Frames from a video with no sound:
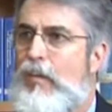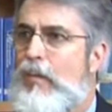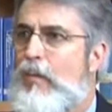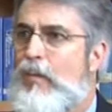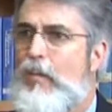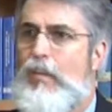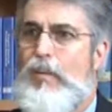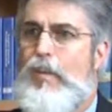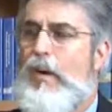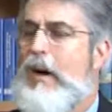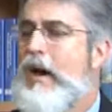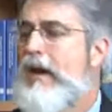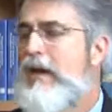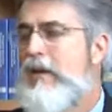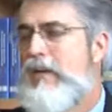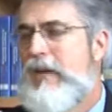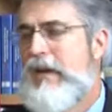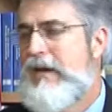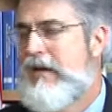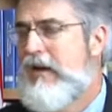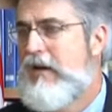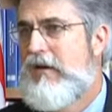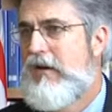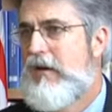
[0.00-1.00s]
why do
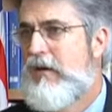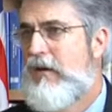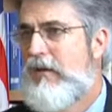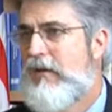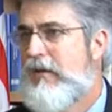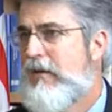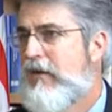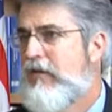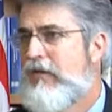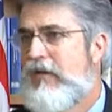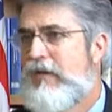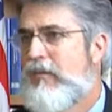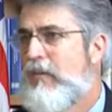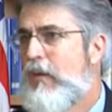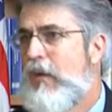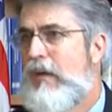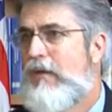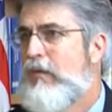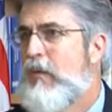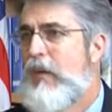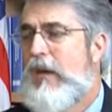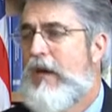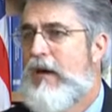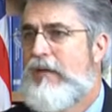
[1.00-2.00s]
I need to learn this and
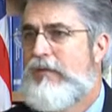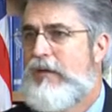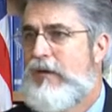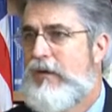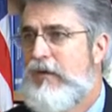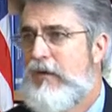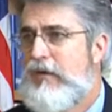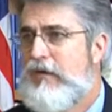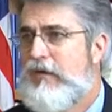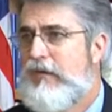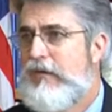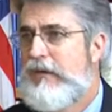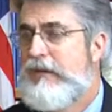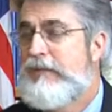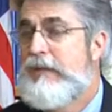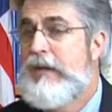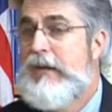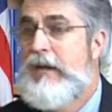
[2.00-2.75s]
when will I ever use it?"